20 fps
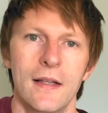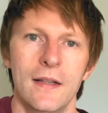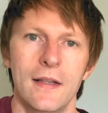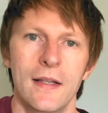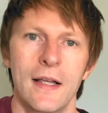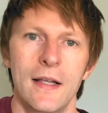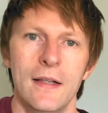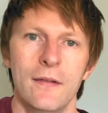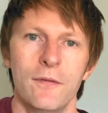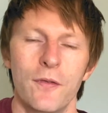
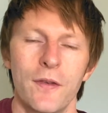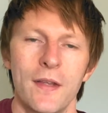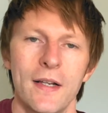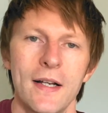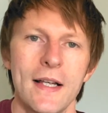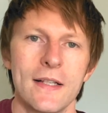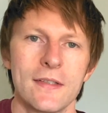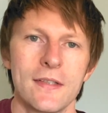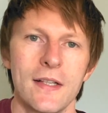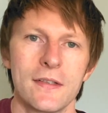And for
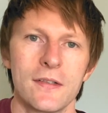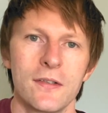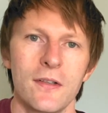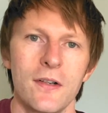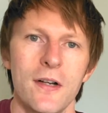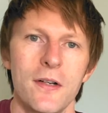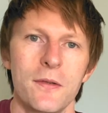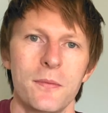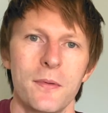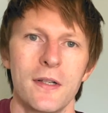the next
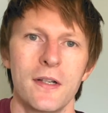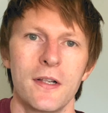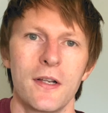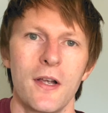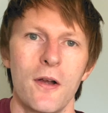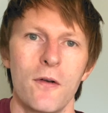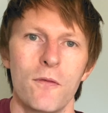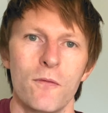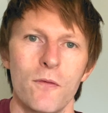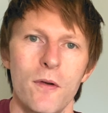exercise, we're going
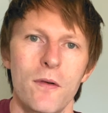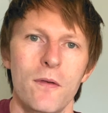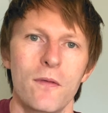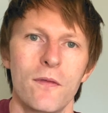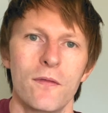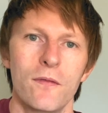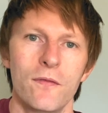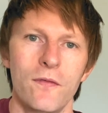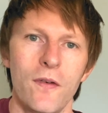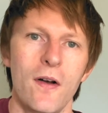to go
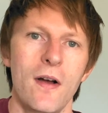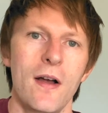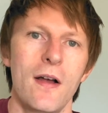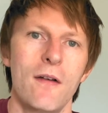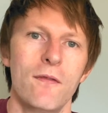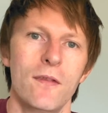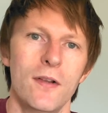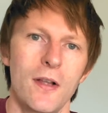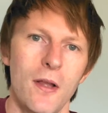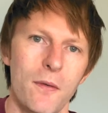root
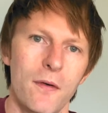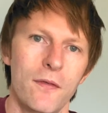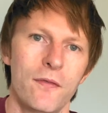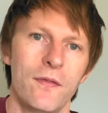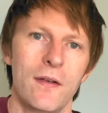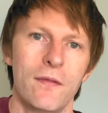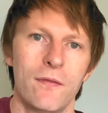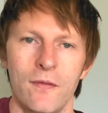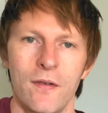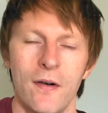5, lower
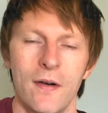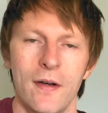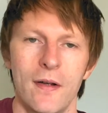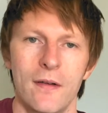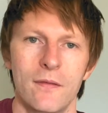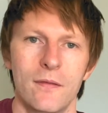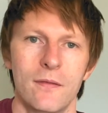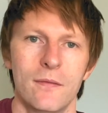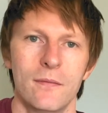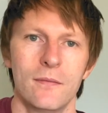5th
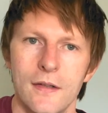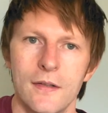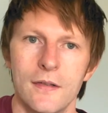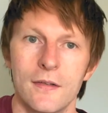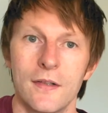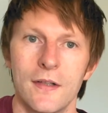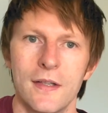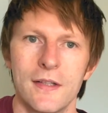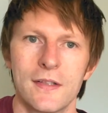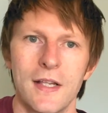5.
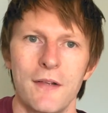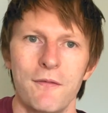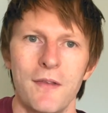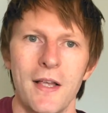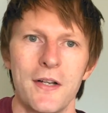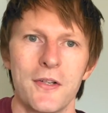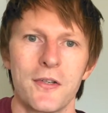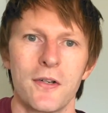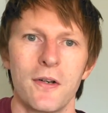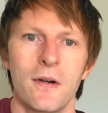So let's give
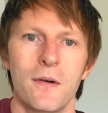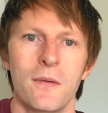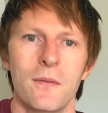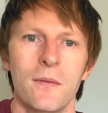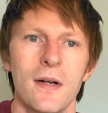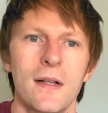that a shot.